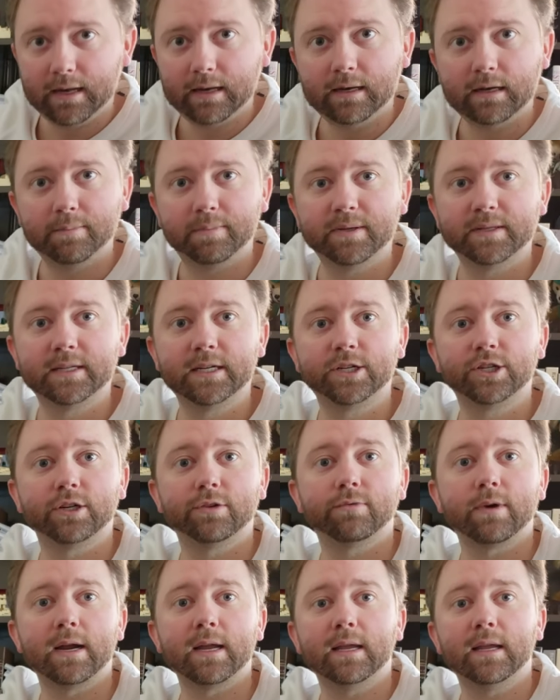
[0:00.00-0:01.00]
into
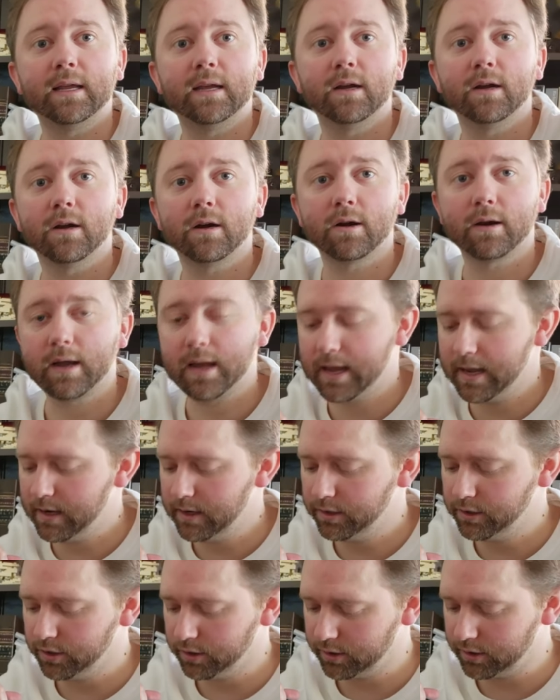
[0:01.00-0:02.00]
position right here
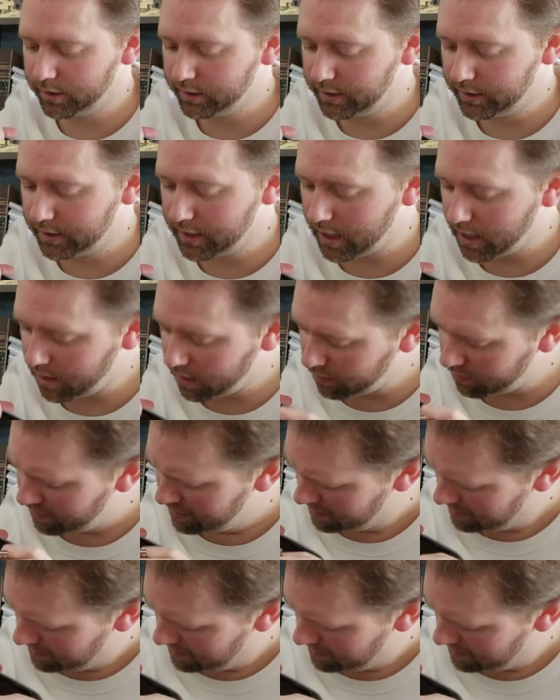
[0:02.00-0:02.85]
and you're good to go.